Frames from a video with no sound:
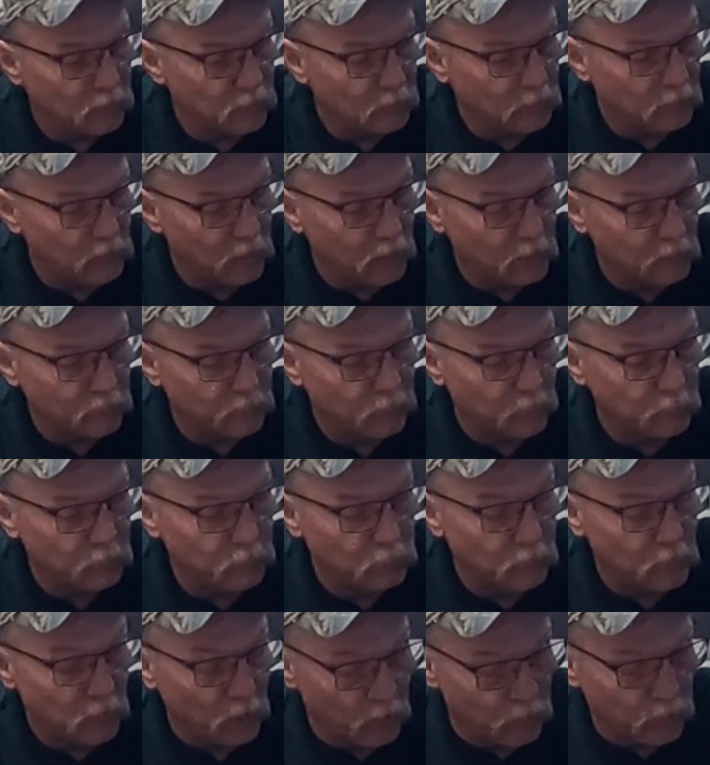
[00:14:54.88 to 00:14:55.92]
a lot
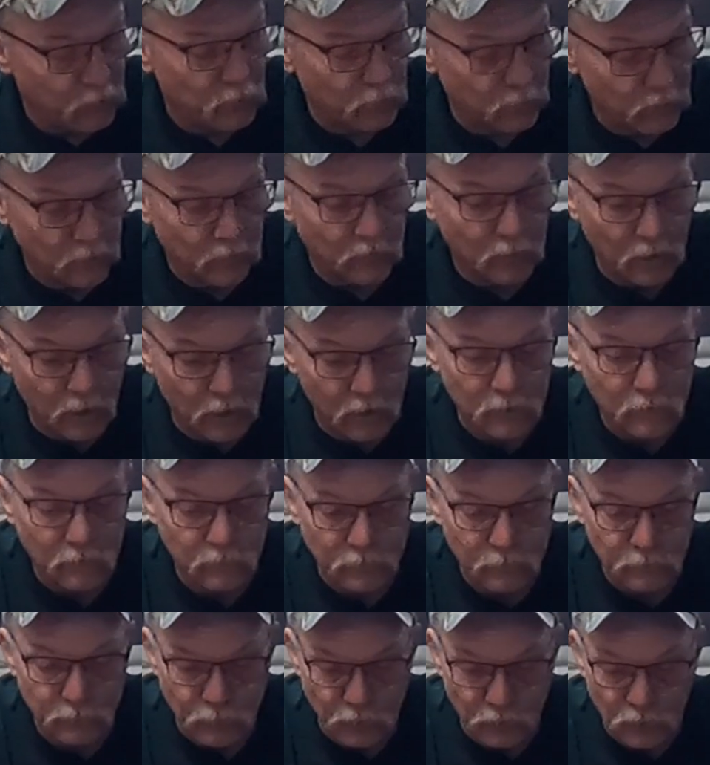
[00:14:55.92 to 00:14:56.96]
of
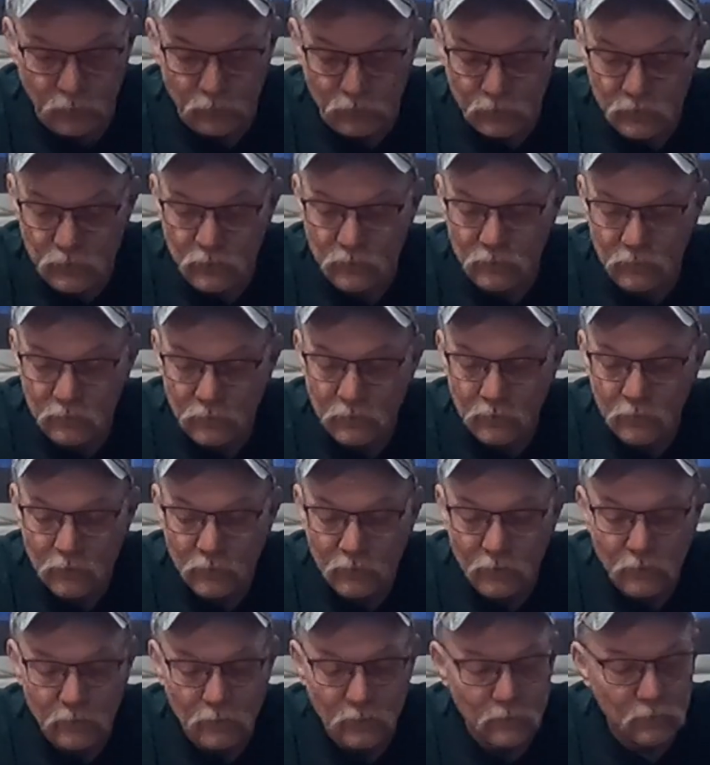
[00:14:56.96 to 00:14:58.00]
abuse,
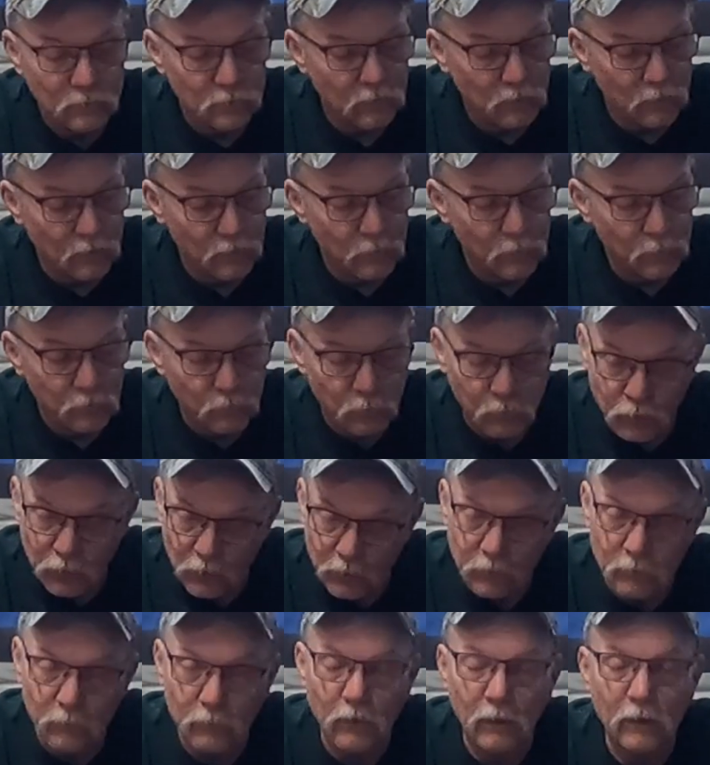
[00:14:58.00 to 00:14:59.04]

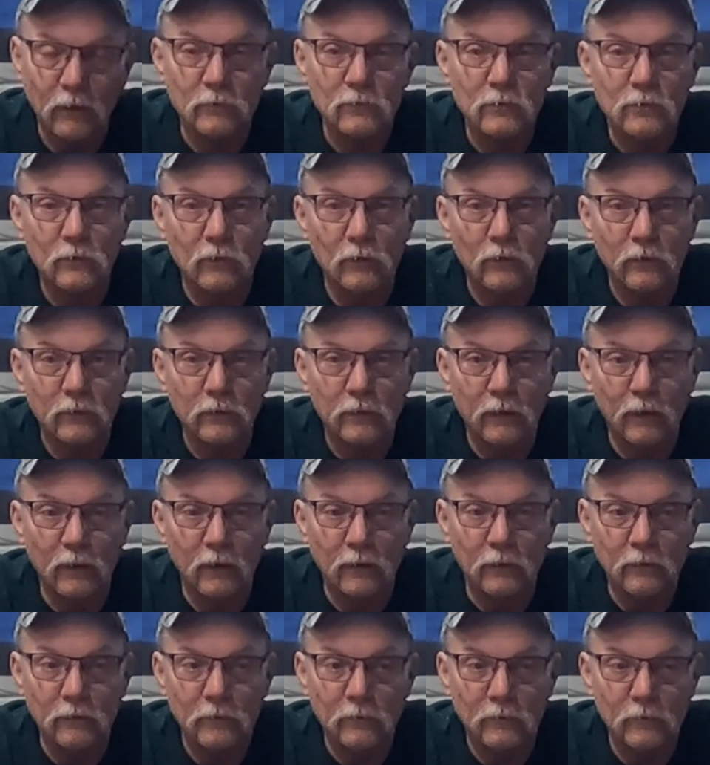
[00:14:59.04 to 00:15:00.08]
putting rounds through it that
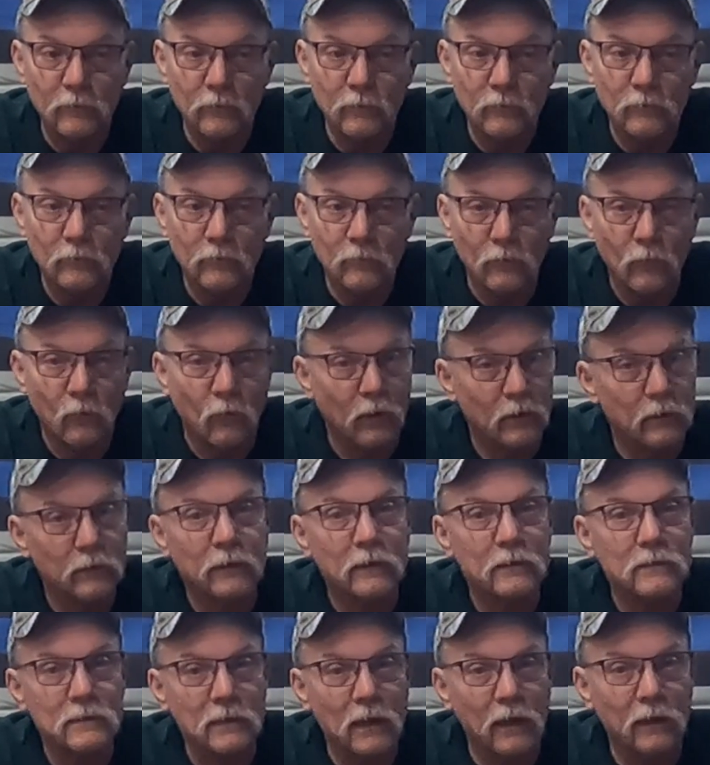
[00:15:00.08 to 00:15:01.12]
weren't
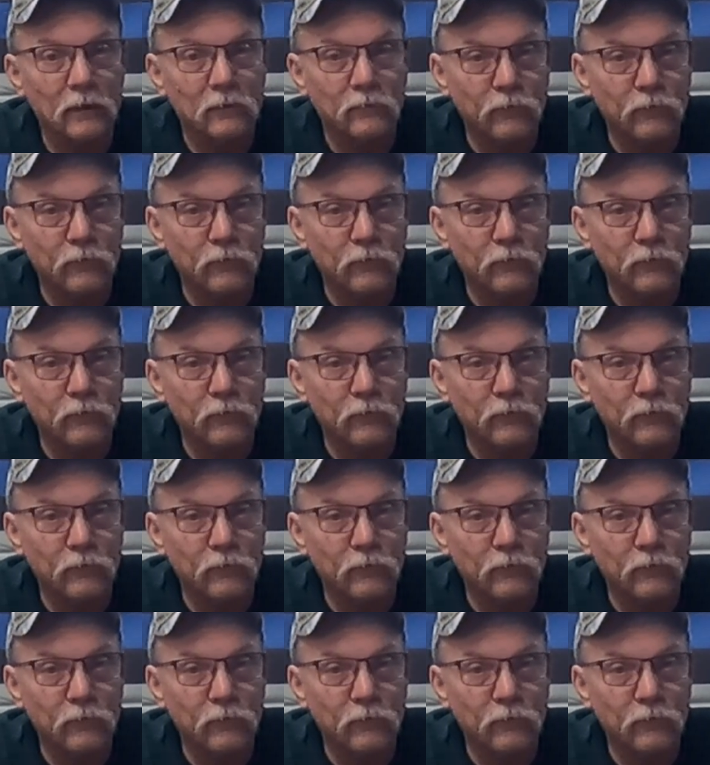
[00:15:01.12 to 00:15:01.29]
designed